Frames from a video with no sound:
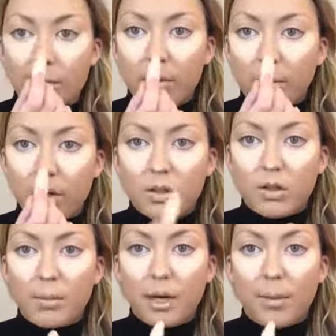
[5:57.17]
I'm going to put a
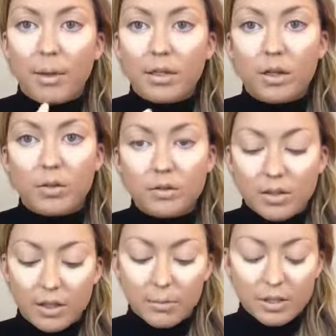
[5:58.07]
little bit on my nose,
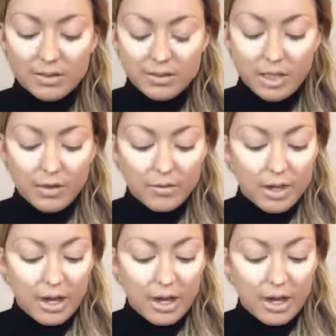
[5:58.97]
and I'm going to save